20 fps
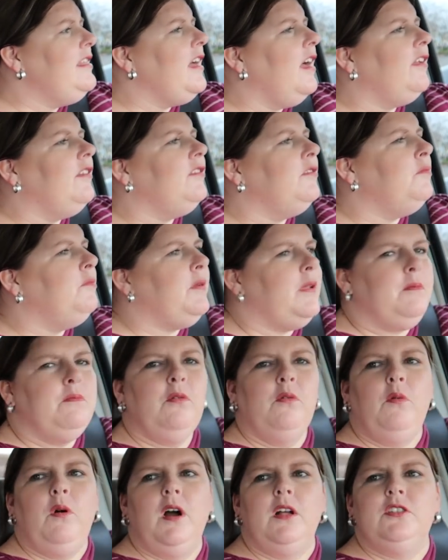thousand
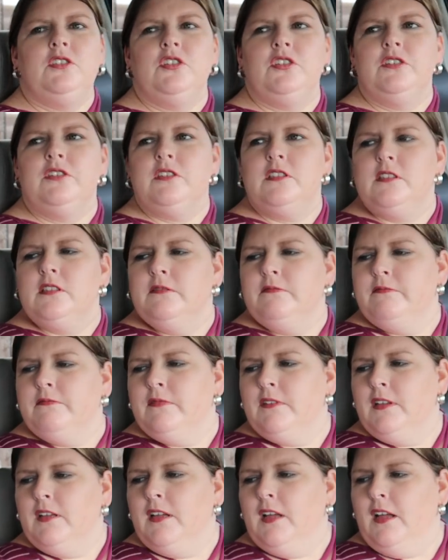people watchers.
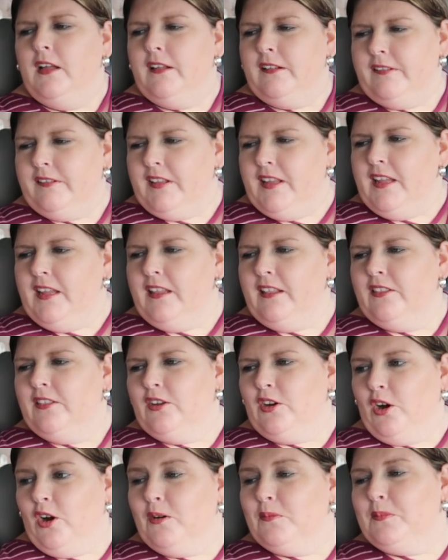See,
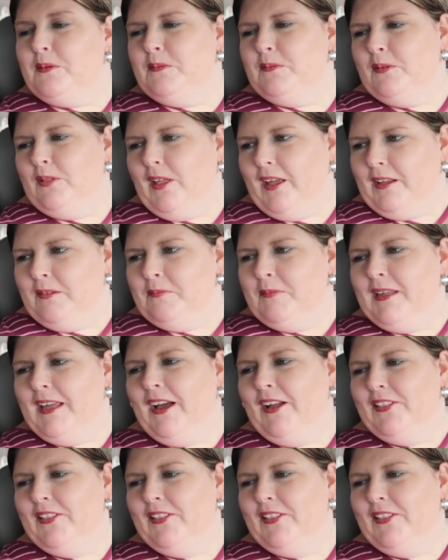there are people like me